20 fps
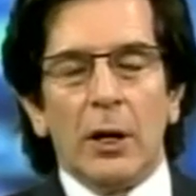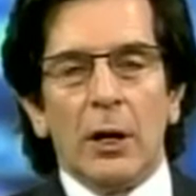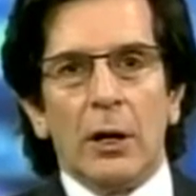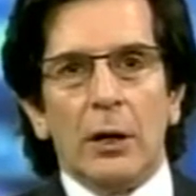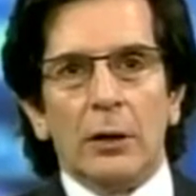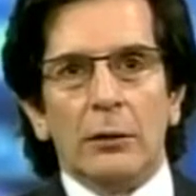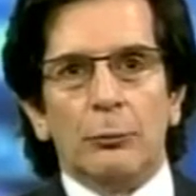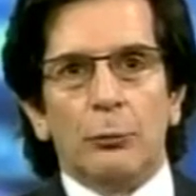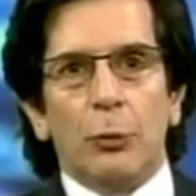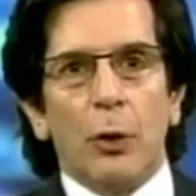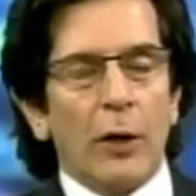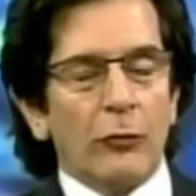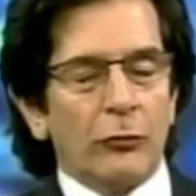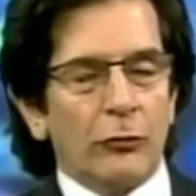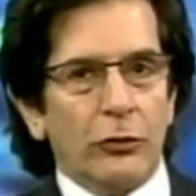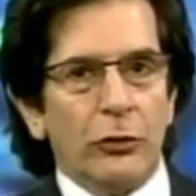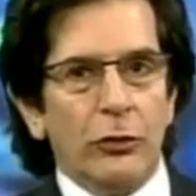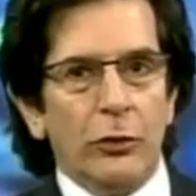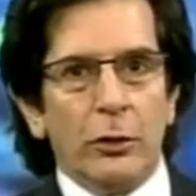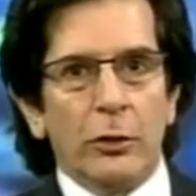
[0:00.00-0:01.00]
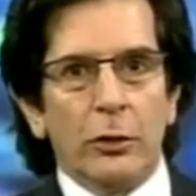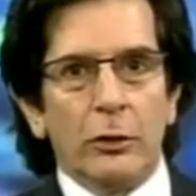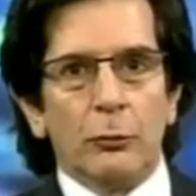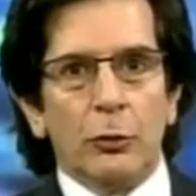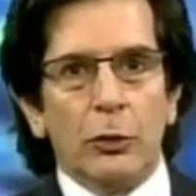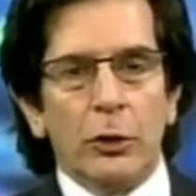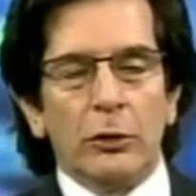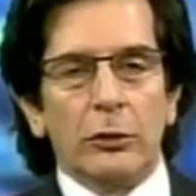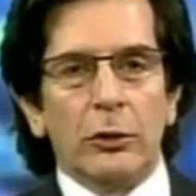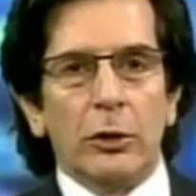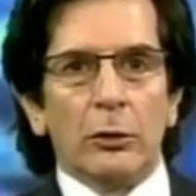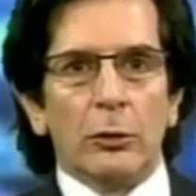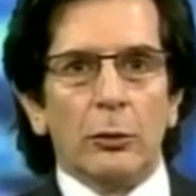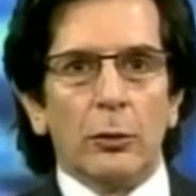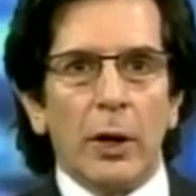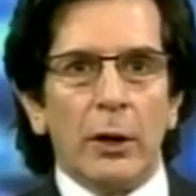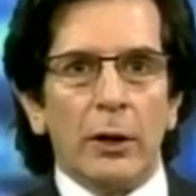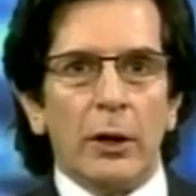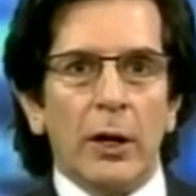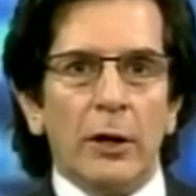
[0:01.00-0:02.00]
uh, prosecutor in Bernie de la
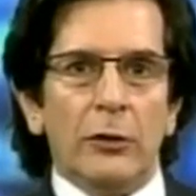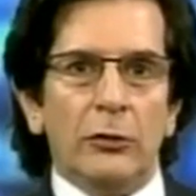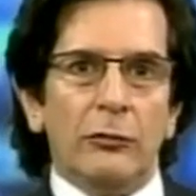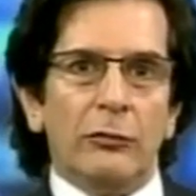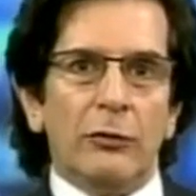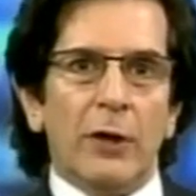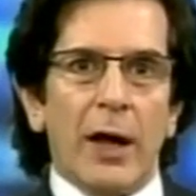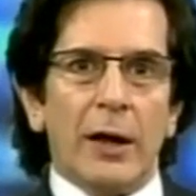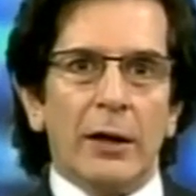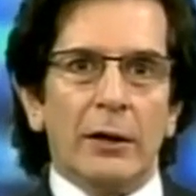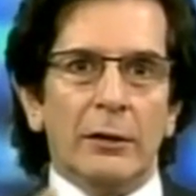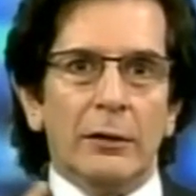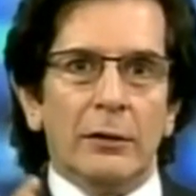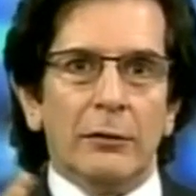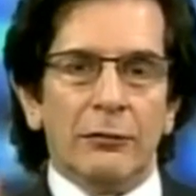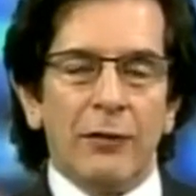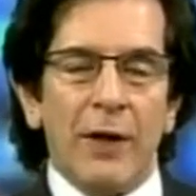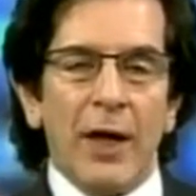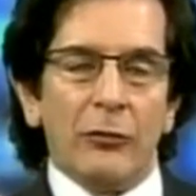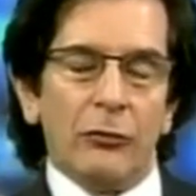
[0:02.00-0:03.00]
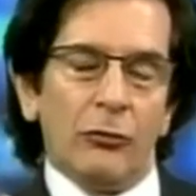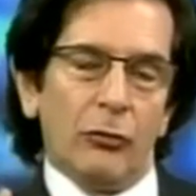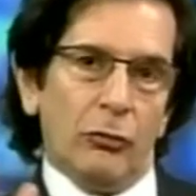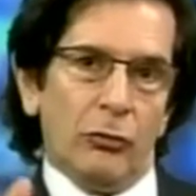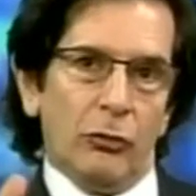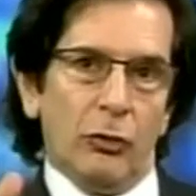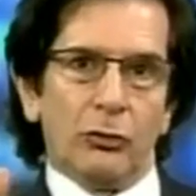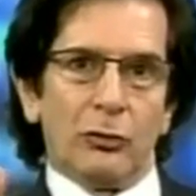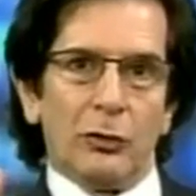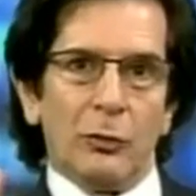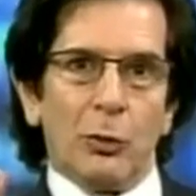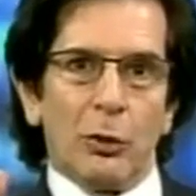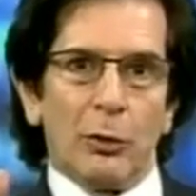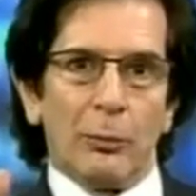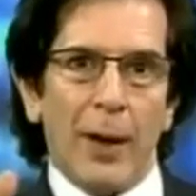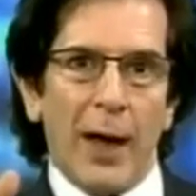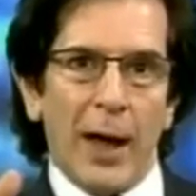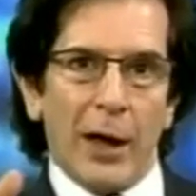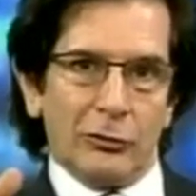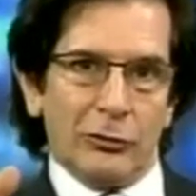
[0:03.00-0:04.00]
Rionda, and you've got a defense who's usually more
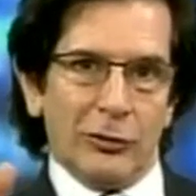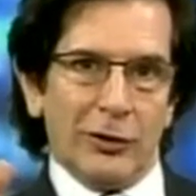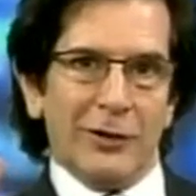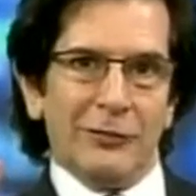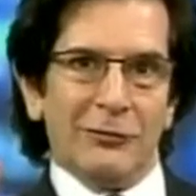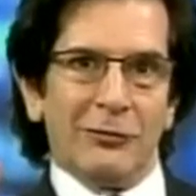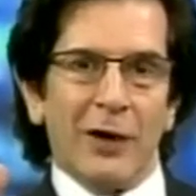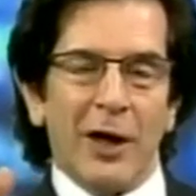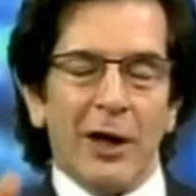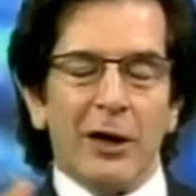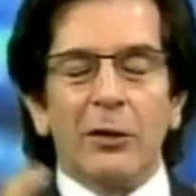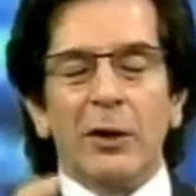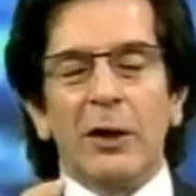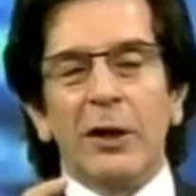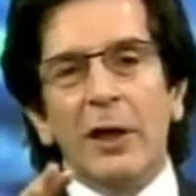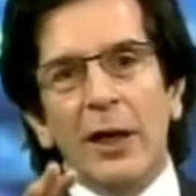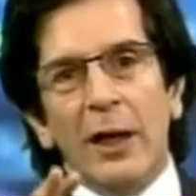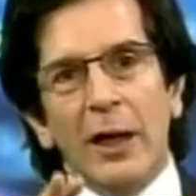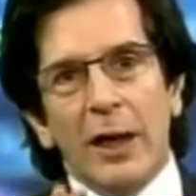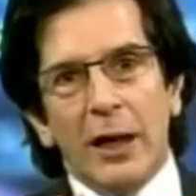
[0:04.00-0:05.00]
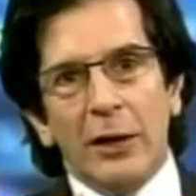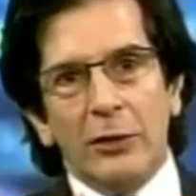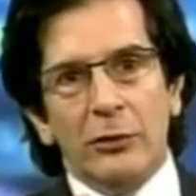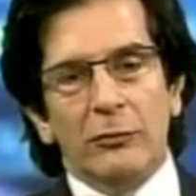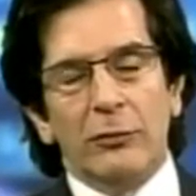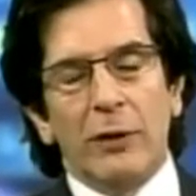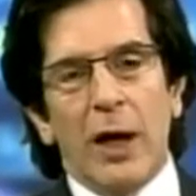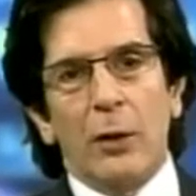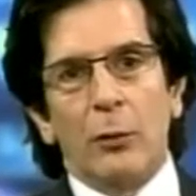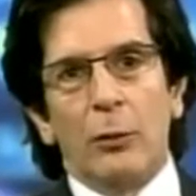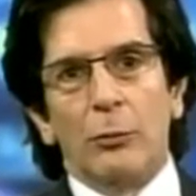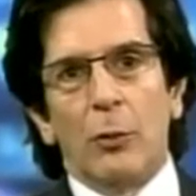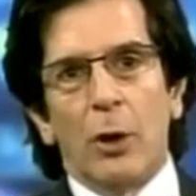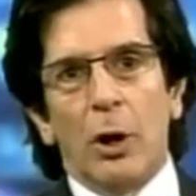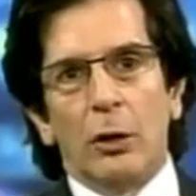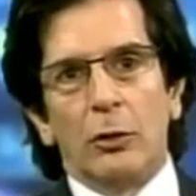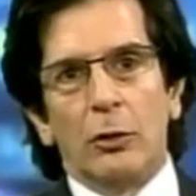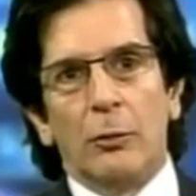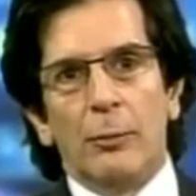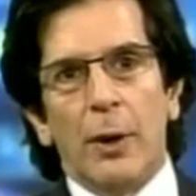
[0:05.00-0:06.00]
passionate and fiery, and you've got with
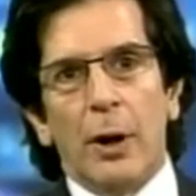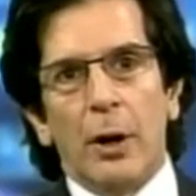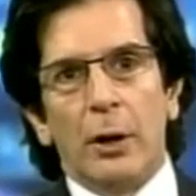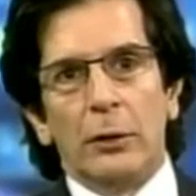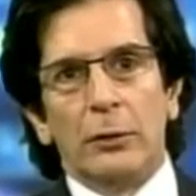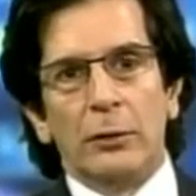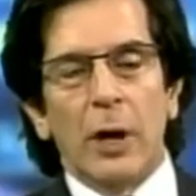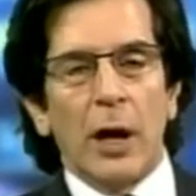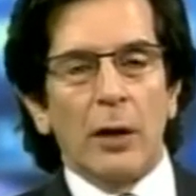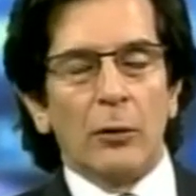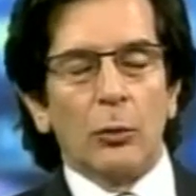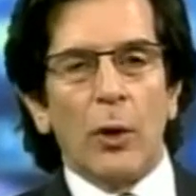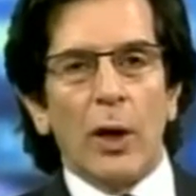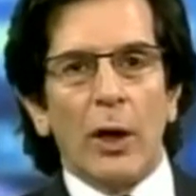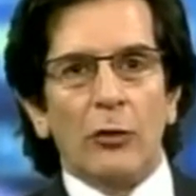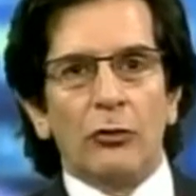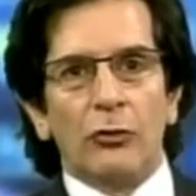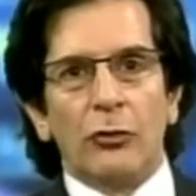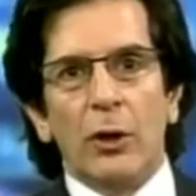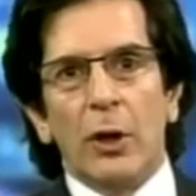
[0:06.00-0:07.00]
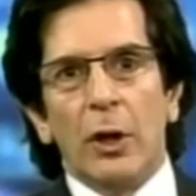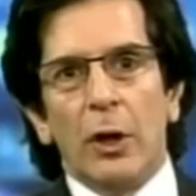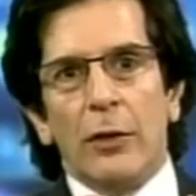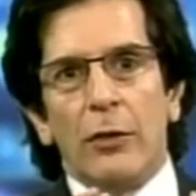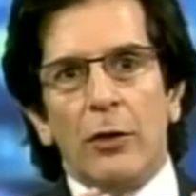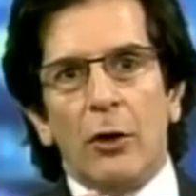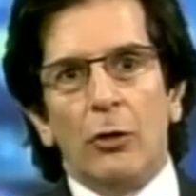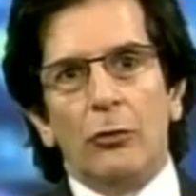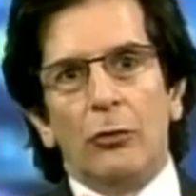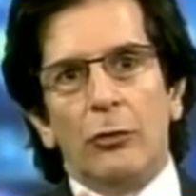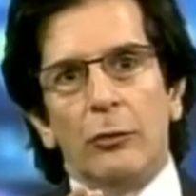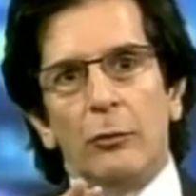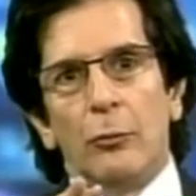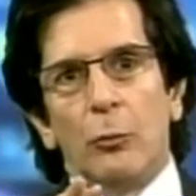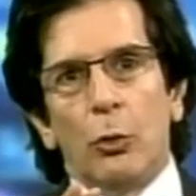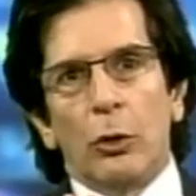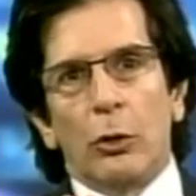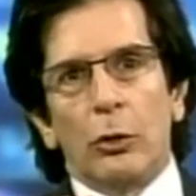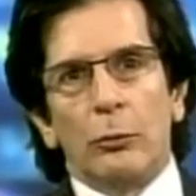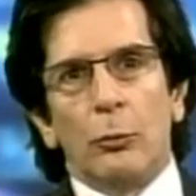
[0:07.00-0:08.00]
Mark O'Mara and Don West, the, the
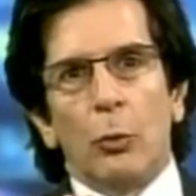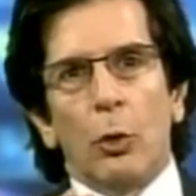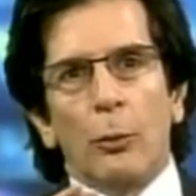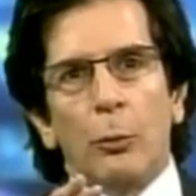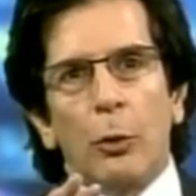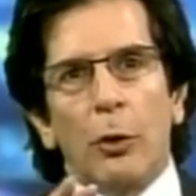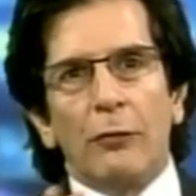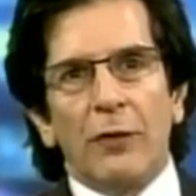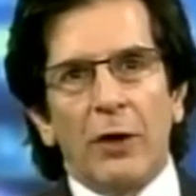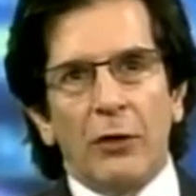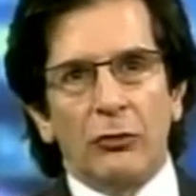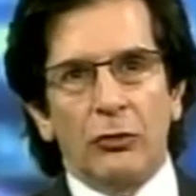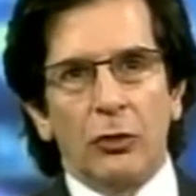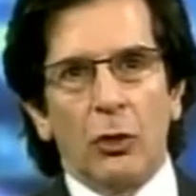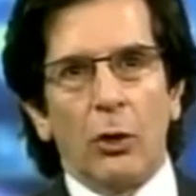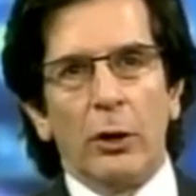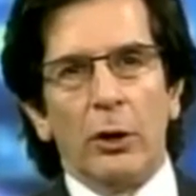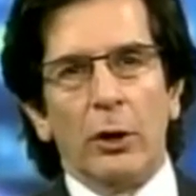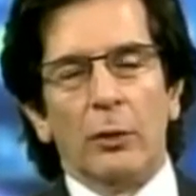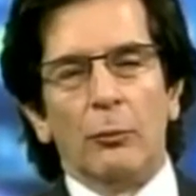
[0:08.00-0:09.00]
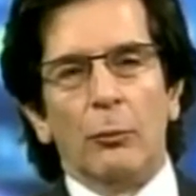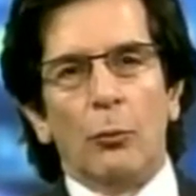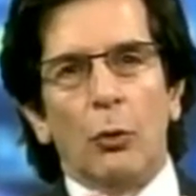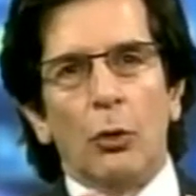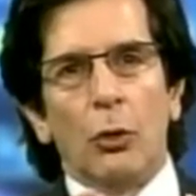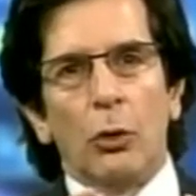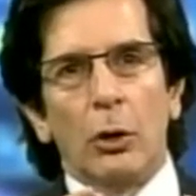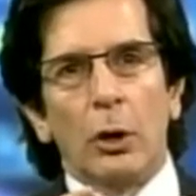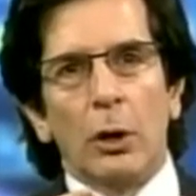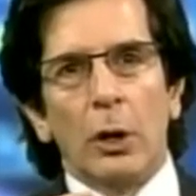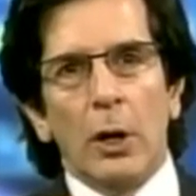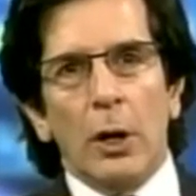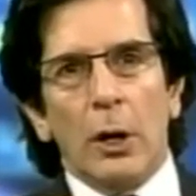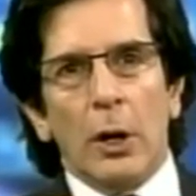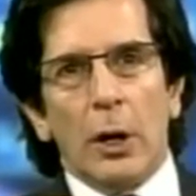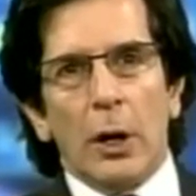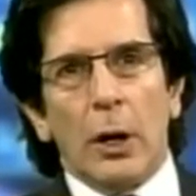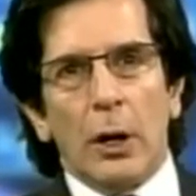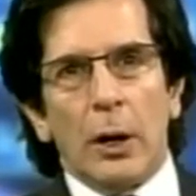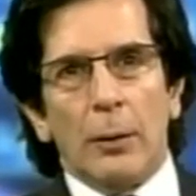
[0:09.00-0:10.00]
more, more professorial, more
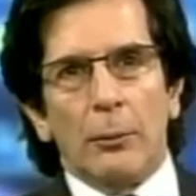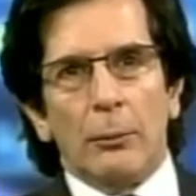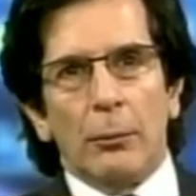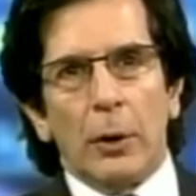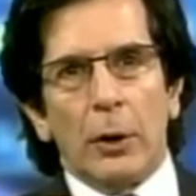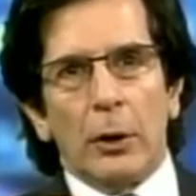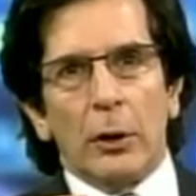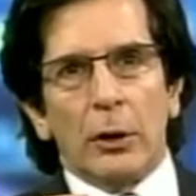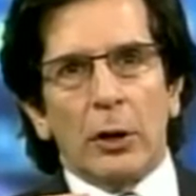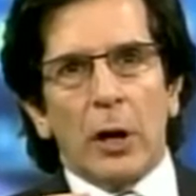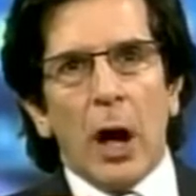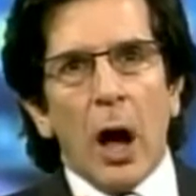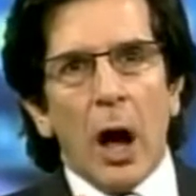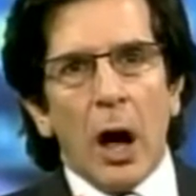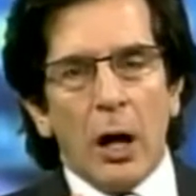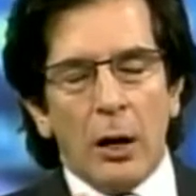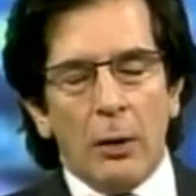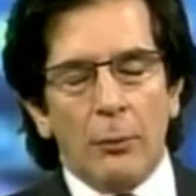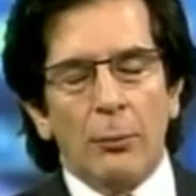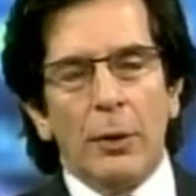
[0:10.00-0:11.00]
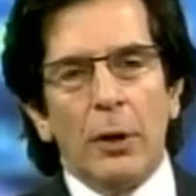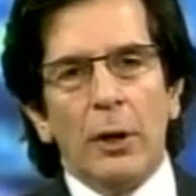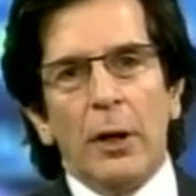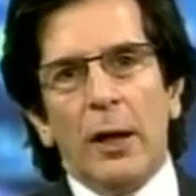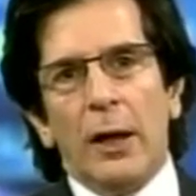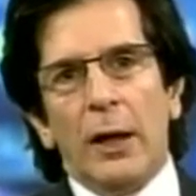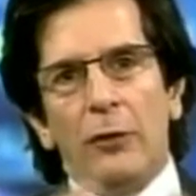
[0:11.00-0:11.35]
um, uh, calm.